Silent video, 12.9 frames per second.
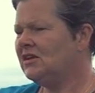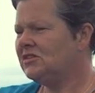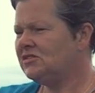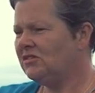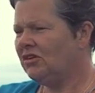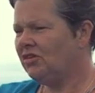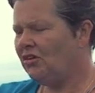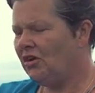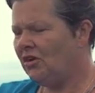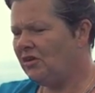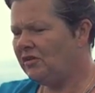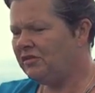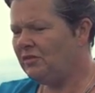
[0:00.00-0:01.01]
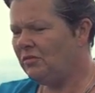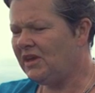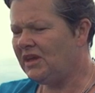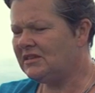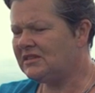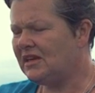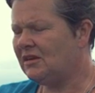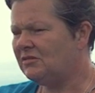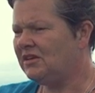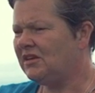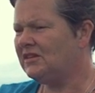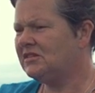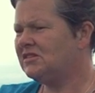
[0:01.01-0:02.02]
So he crawled away down
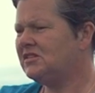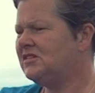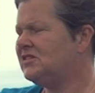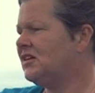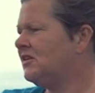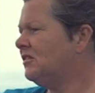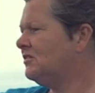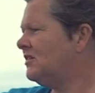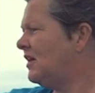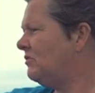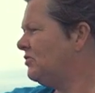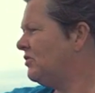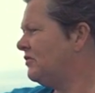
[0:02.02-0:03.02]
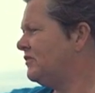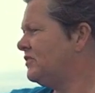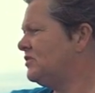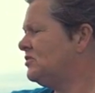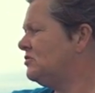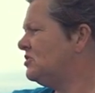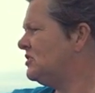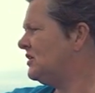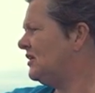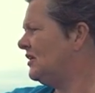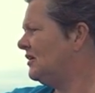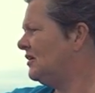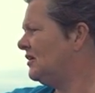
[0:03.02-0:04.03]
into the dark depth of the souterrain.